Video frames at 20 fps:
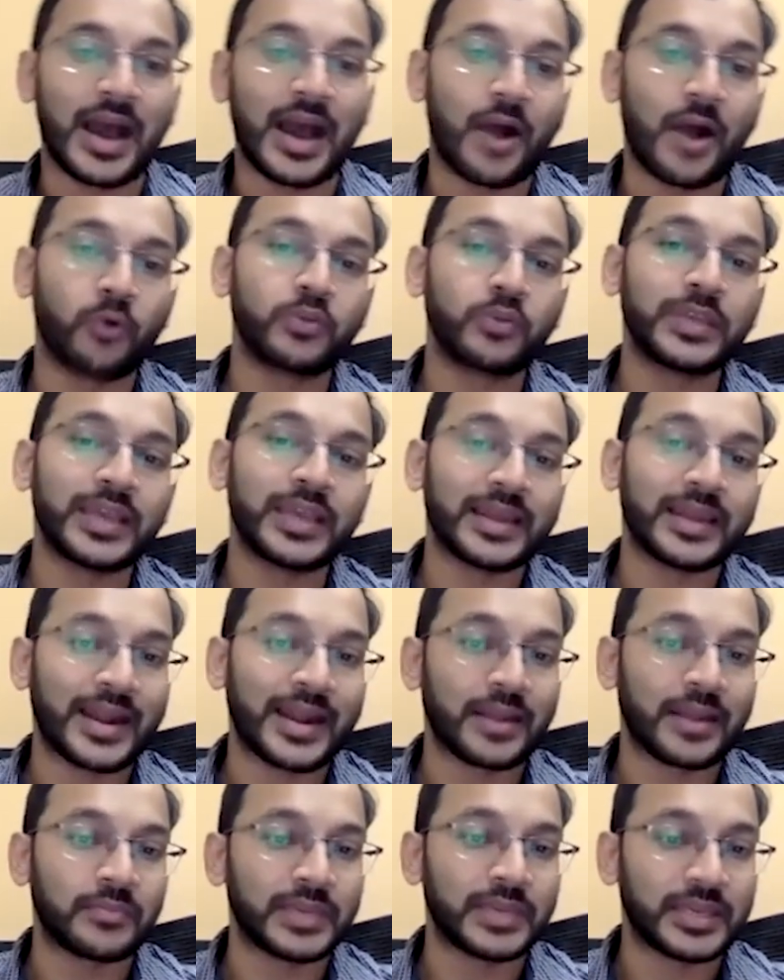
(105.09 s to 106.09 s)
how the
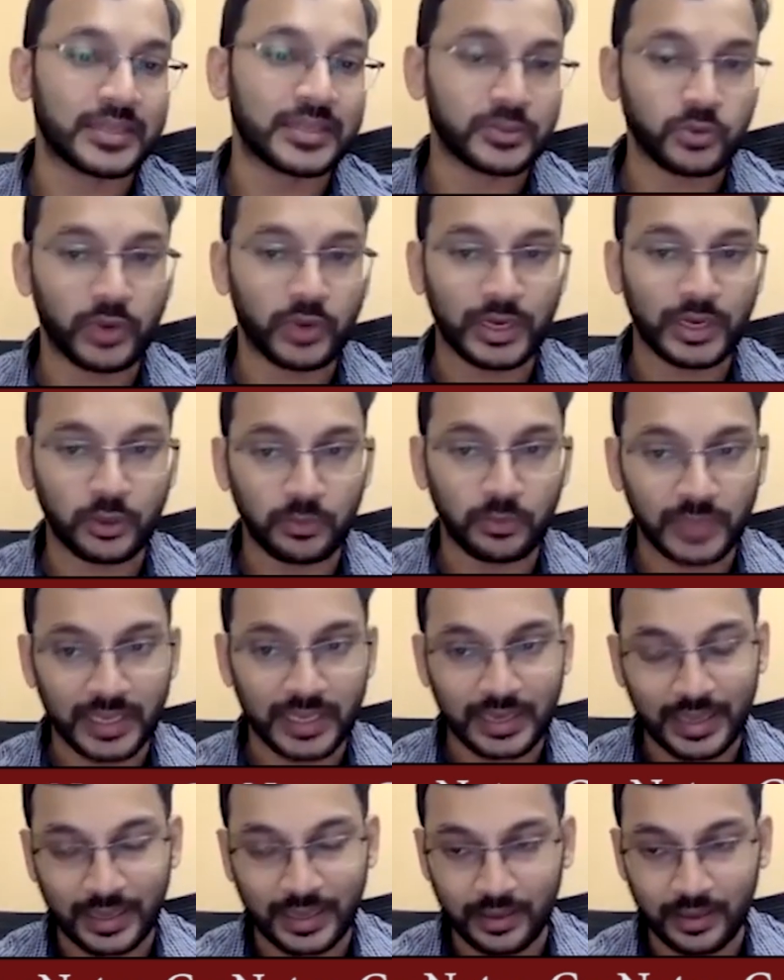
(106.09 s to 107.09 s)
anatomy is going to be
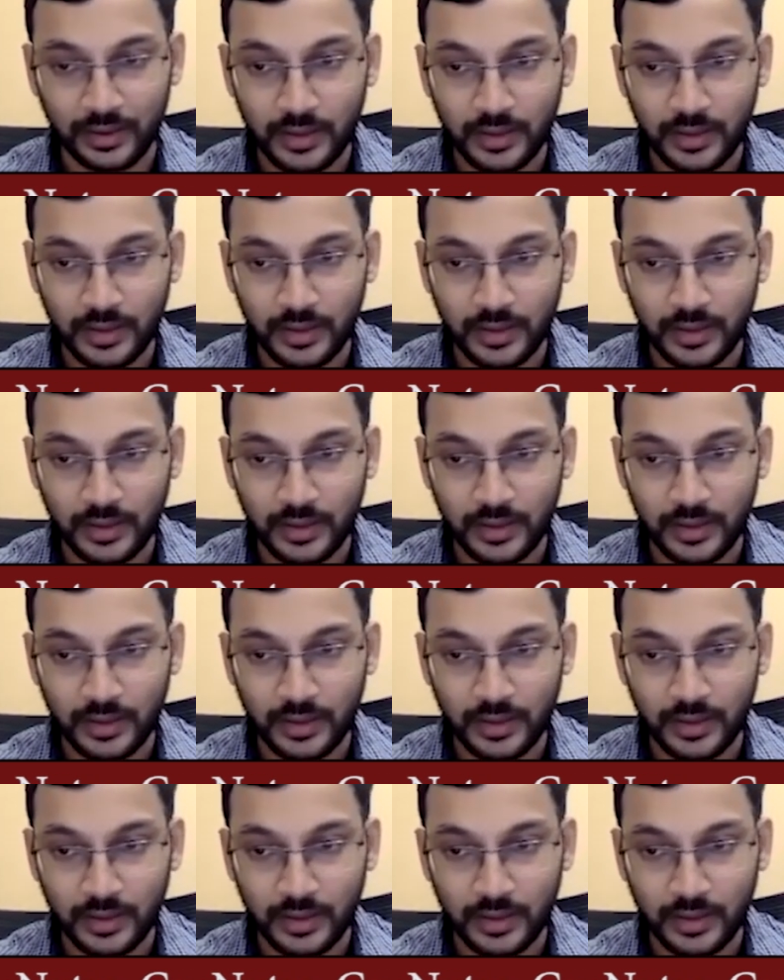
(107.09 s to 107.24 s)
like.